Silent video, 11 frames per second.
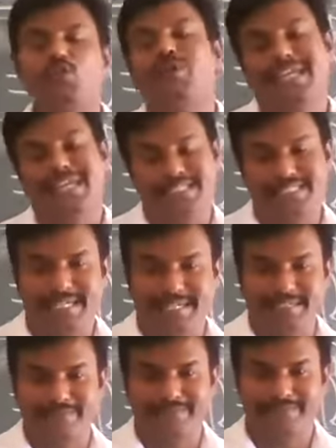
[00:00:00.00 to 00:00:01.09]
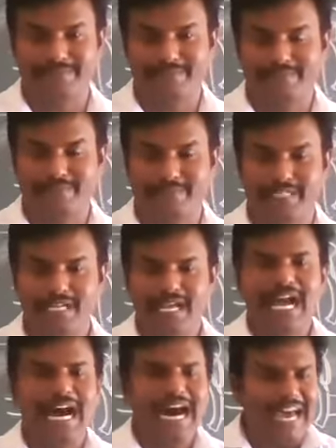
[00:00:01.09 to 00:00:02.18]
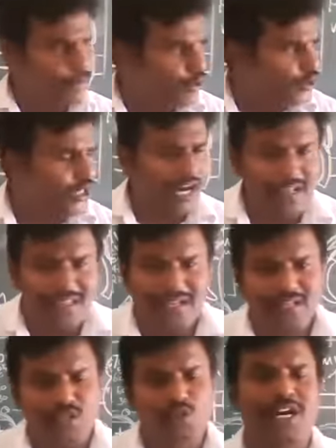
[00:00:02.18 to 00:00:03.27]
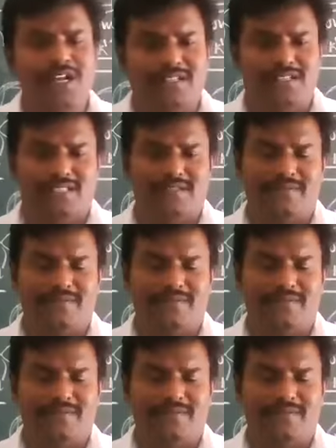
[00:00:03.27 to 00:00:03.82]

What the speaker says: to inside. Almost all the neurons